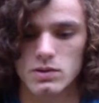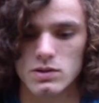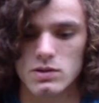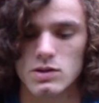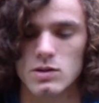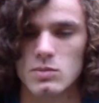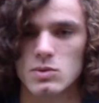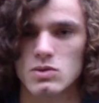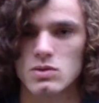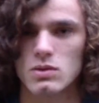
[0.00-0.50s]

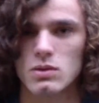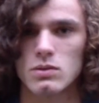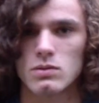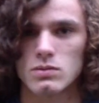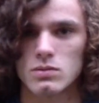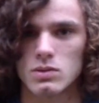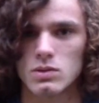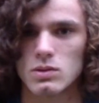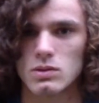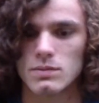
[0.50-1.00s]
somersault
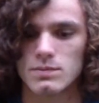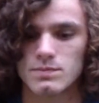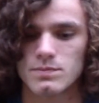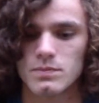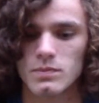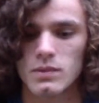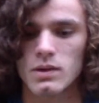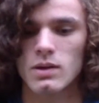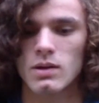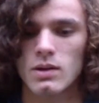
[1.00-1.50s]
roll,
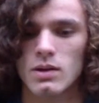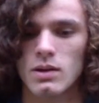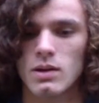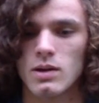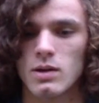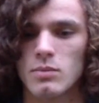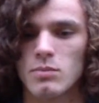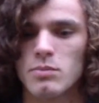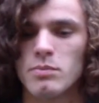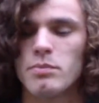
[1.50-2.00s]

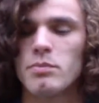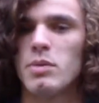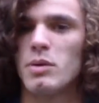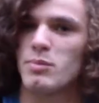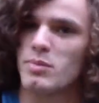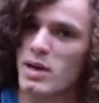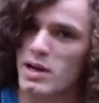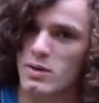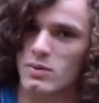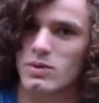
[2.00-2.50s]
but
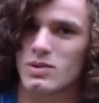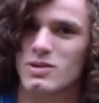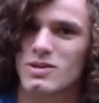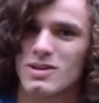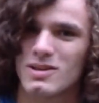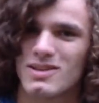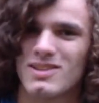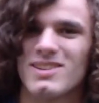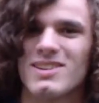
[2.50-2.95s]
backwards.